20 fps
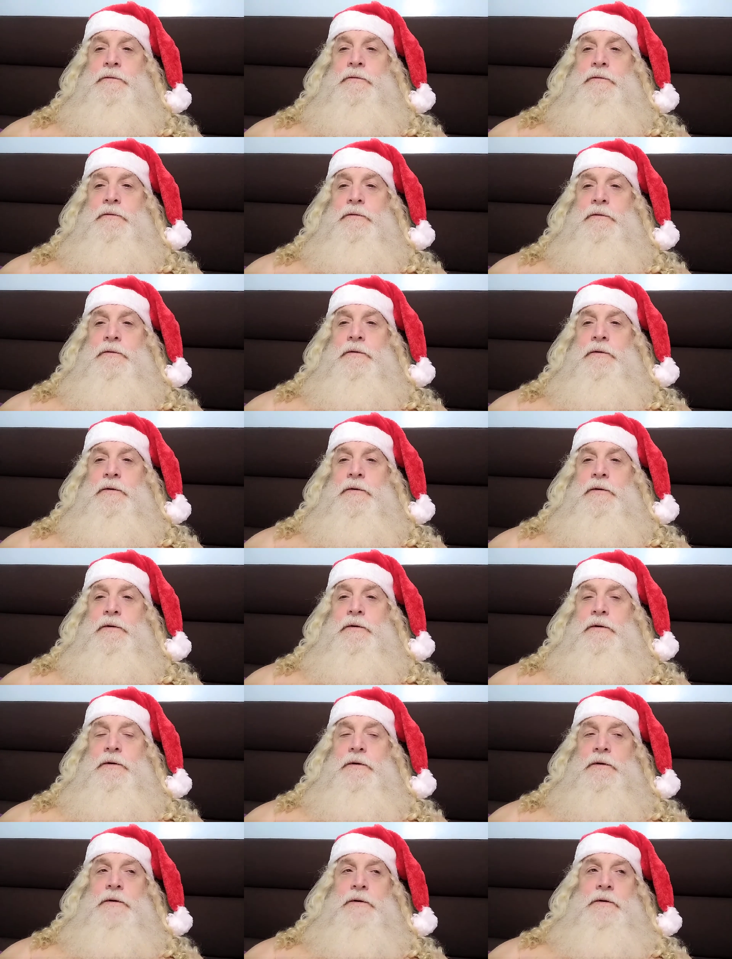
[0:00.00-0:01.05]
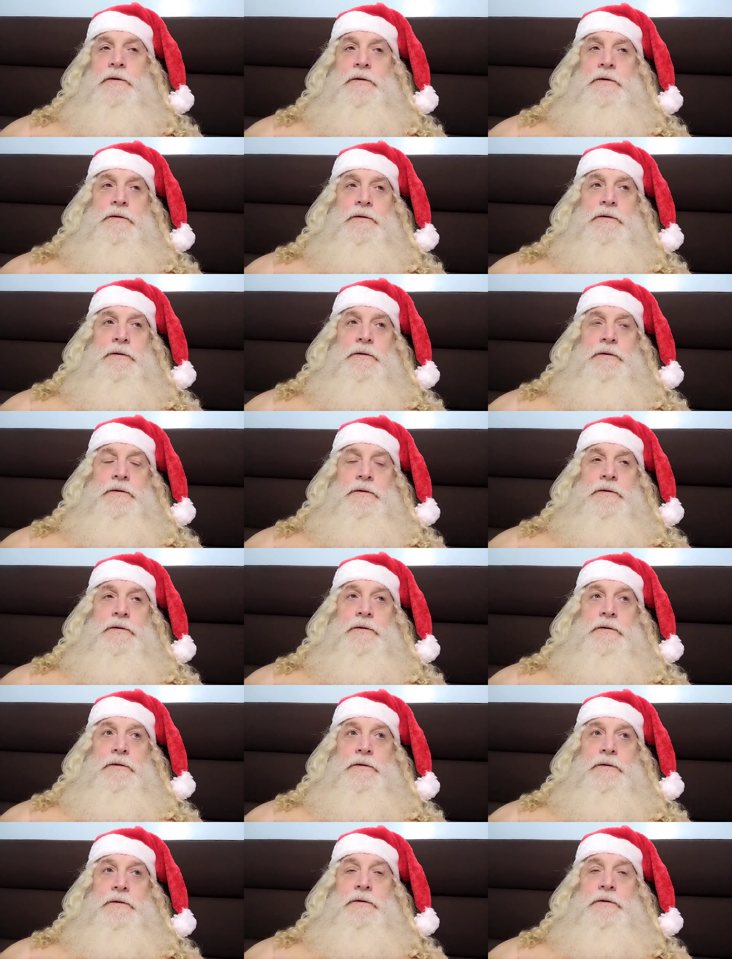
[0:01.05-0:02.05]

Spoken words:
[no speech]